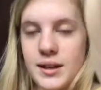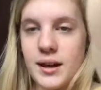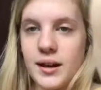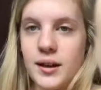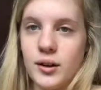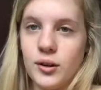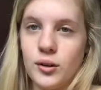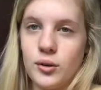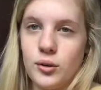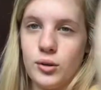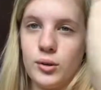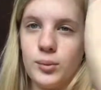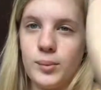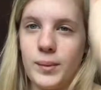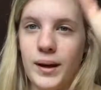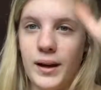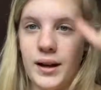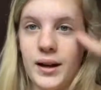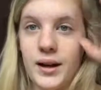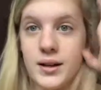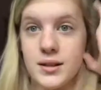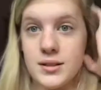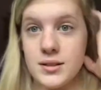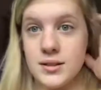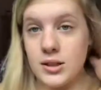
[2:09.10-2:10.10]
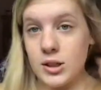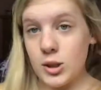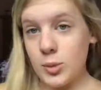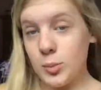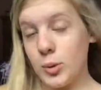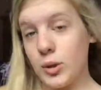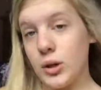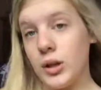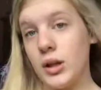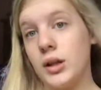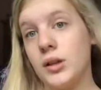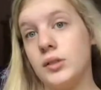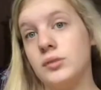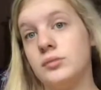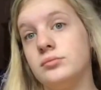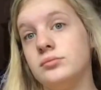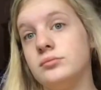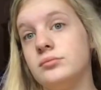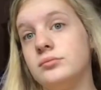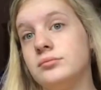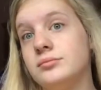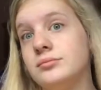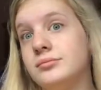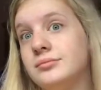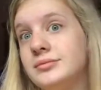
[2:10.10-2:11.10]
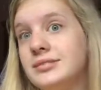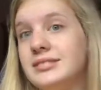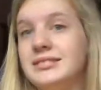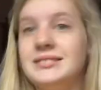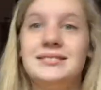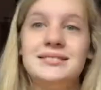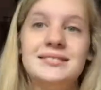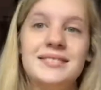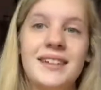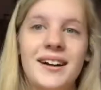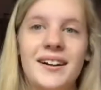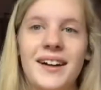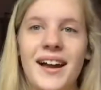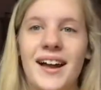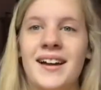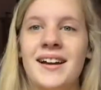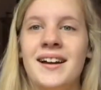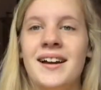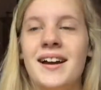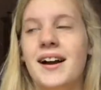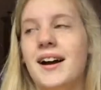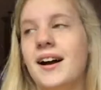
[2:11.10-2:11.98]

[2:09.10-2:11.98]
kind of cool. My eyes looked pretty. Okay,